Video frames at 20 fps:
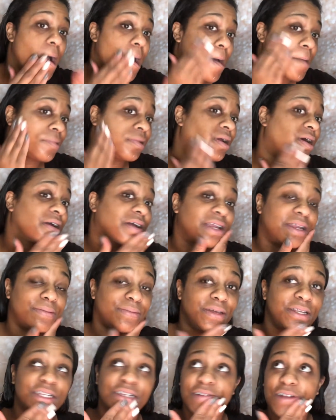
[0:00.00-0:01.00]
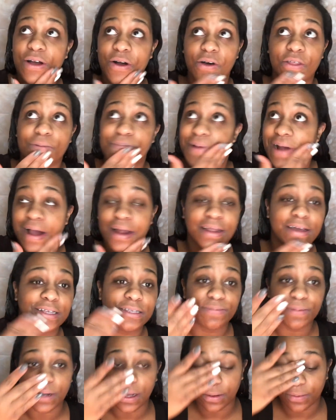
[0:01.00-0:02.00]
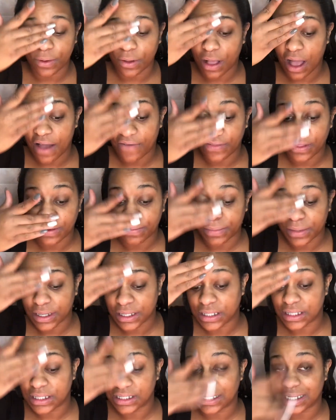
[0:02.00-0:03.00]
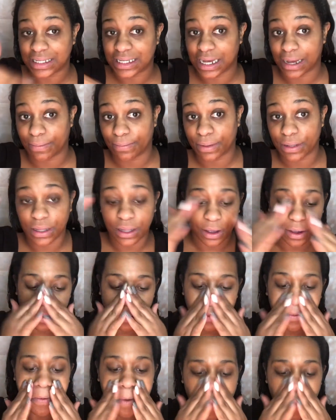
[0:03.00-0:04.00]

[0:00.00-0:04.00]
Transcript: I'm not going to mention all the products, but I will have them listed down below.